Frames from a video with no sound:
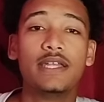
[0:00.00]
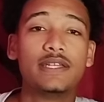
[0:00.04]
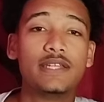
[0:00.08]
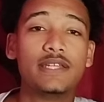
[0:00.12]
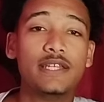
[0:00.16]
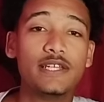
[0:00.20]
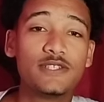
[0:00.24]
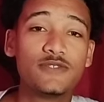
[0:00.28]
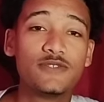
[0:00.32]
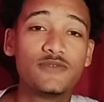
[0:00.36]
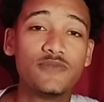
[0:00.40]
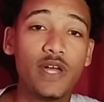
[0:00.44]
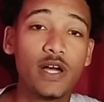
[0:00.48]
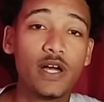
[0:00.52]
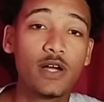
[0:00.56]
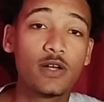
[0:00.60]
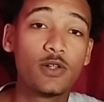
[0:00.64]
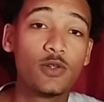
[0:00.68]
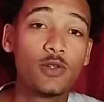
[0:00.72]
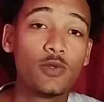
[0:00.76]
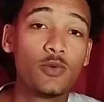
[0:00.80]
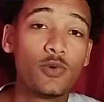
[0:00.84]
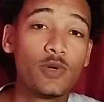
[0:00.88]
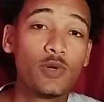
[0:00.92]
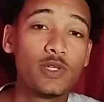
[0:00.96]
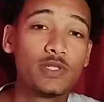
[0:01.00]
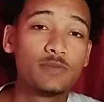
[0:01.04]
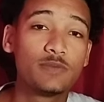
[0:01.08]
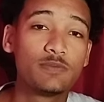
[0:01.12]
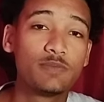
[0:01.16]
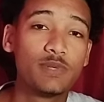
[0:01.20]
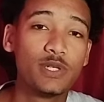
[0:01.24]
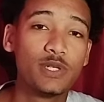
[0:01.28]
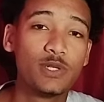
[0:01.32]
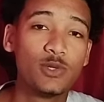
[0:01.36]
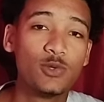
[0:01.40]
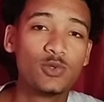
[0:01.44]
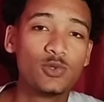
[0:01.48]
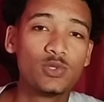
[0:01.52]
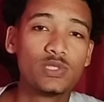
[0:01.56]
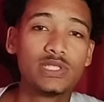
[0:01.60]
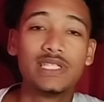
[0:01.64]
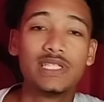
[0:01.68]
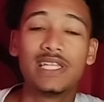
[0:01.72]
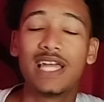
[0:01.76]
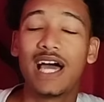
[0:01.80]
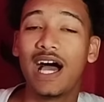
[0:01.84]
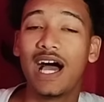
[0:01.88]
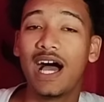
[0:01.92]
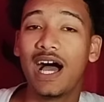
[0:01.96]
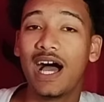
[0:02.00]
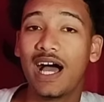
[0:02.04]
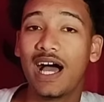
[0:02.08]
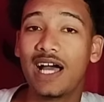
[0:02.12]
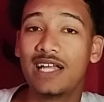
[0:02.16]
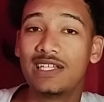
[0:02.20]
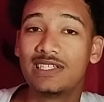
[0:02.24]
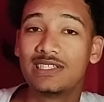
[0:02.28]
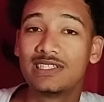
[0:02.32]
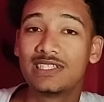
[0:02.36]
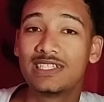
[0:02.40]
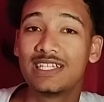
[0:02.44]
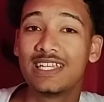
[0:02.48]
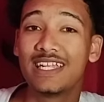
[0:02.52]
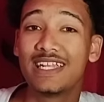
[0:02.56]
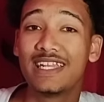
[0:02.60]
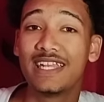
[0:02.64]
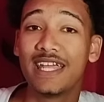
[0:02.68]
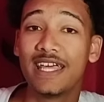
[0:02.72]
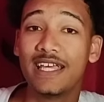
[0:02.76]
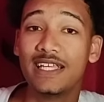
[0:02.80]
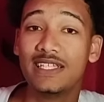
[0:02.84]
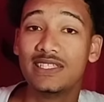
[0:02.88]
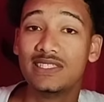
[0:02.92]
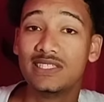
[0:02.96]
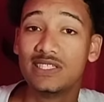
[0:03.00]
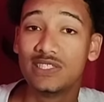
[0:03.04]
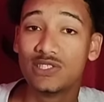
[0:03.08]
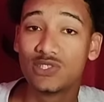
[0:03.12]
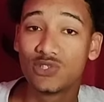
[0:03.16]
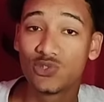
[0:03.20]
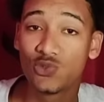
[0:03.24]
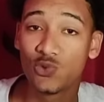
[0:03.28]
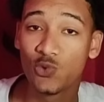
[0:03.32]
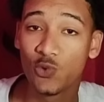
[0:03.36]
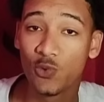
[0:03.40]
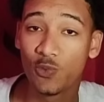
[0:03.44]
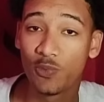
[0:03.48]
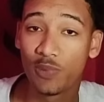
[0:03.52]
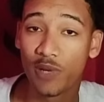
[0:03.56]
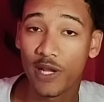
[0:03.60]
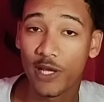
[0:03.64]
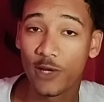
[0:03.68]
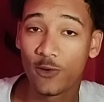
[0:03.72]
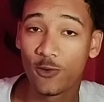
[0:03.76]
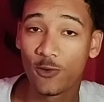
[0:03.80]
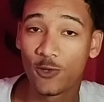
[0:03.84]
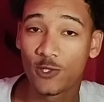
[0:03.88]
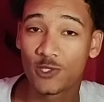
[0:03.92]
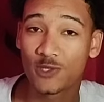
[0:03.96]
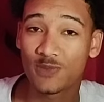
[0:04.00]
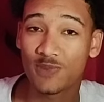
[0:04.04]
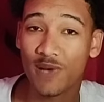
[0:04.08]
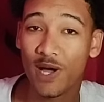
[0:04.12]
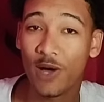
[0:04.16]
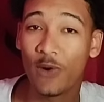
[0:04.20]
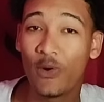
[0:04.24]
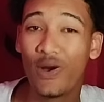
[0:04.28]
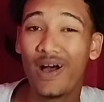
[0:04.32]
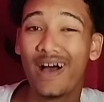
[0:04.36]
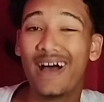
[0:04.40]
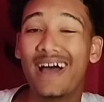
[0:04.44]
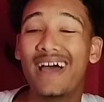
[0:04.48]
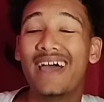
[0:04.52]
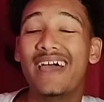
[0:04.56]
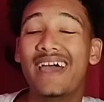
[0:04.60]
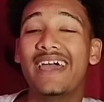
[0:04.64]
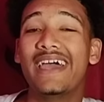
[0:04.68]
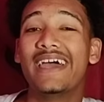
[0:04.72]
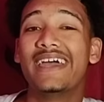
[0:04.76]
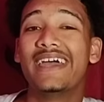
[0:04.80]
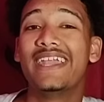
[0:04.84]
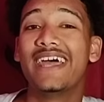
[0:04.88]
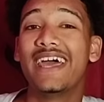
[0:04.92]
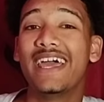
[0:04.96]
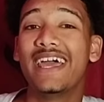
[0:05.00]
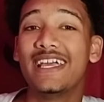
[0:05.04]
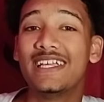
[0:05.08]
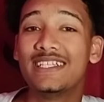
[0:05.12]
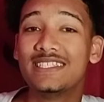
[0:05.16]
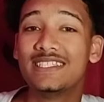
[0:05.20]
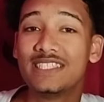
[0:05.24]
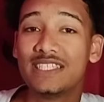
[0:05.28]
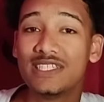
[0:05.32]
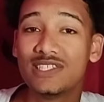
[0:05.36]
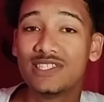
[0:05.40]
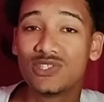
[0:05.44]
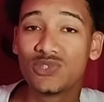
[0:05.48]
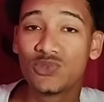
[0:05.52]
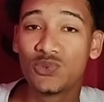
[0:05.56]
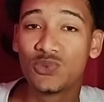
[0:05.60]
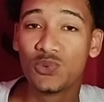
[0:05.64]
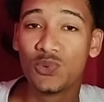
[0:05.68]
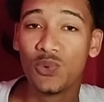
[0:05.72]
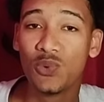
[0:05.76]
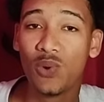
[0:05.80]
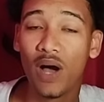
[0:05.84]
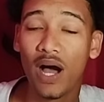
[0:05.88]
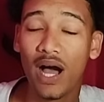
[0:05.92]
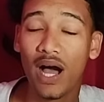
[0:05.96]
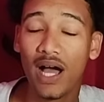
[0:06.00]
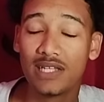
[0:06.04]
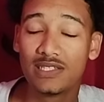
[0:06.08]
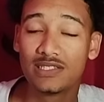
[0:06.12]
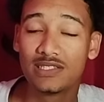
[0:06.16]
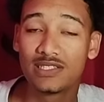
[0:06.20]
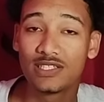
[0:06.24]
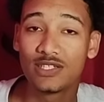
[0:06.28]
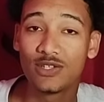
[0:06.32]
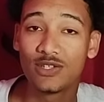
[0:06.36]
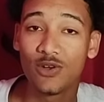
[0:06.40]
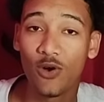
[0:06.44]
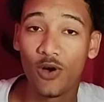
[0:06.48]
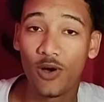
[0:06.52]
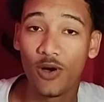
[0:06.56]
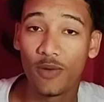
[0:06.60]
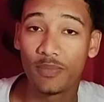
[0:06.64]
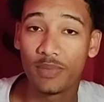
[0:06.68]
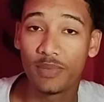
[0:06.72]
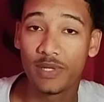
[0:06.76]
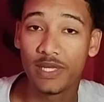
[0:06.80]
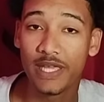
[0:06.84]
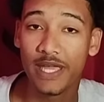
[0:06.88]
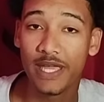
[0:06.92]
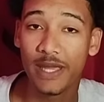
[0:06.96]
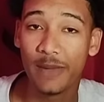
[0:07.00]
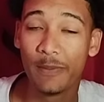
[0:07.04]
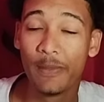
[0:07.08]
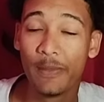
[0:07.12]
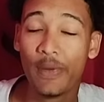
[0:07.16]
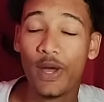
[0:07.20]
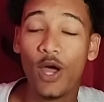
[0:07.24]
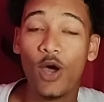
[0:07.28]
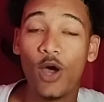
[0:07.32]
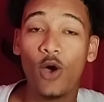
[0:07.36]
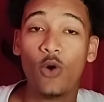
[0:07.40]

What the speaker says: This vehicle was producing 182 brake horsepower at 8200 RPM,